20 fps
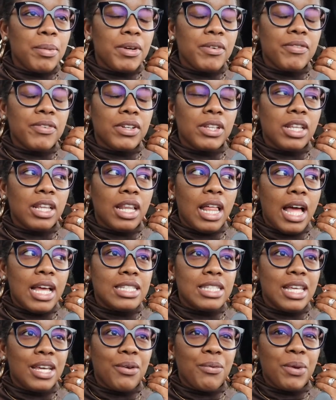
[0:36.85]
but for the
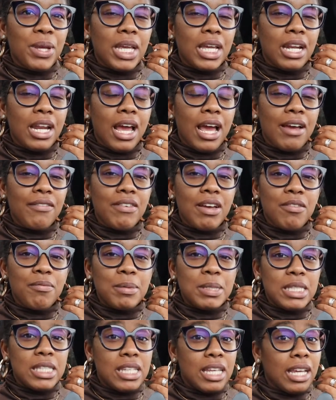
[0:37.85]
last like week and a half
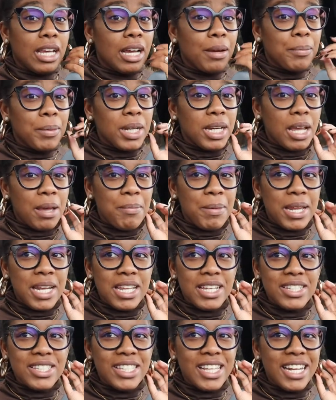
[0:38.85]
I've been saying I'm going to get my
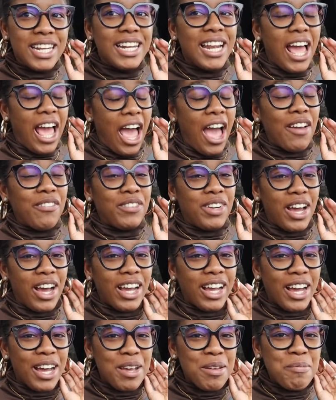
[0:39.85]
nails done and I have
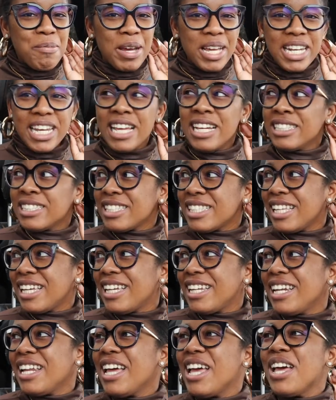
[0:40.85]
not gotten my nails
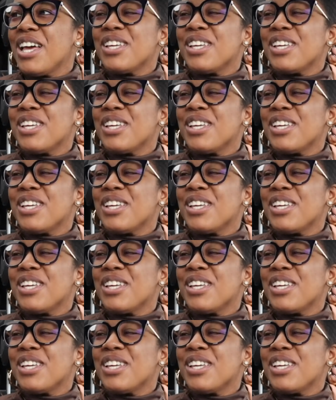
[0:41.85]
done.